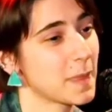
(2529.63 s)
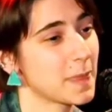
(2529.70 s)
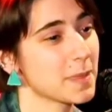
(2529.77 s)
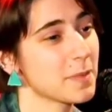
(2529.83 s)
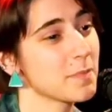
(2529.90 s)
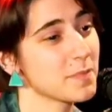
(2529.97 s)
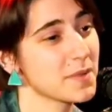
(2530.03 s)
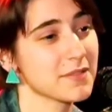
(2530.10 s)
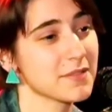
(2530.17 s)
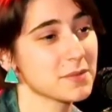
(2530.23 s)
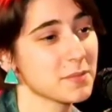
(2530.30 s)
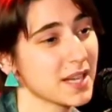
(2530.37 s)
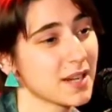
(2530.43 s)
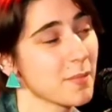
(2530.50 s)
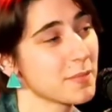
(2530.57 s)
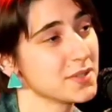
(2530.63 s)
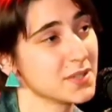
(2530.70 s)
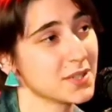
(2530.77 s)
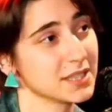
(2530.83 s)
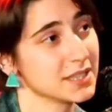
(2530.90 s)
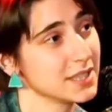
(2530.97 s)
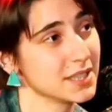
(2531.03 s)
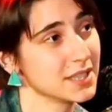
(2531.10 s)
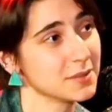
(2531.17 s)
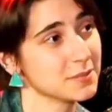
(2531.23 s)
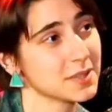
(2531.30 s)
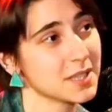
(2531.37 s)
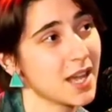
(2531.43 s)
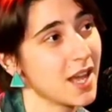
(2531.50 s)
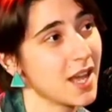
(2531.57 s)
gives me an opportunity to
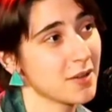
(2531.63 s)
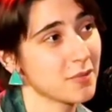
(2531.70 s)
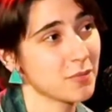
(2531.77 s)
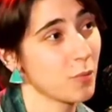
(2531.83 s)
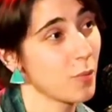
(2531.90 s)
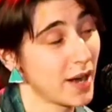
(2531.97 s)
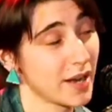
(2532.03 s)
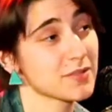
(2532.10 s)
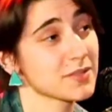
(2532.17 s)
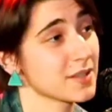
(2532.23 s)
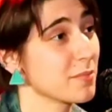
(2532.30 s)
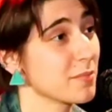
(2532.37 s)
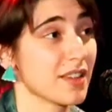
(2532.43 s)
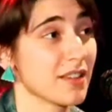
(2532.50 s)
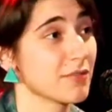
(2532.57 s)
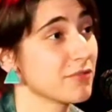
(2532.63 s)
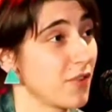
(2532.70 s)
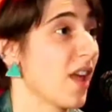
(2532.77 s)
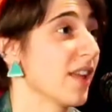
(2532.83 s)
wear something fun.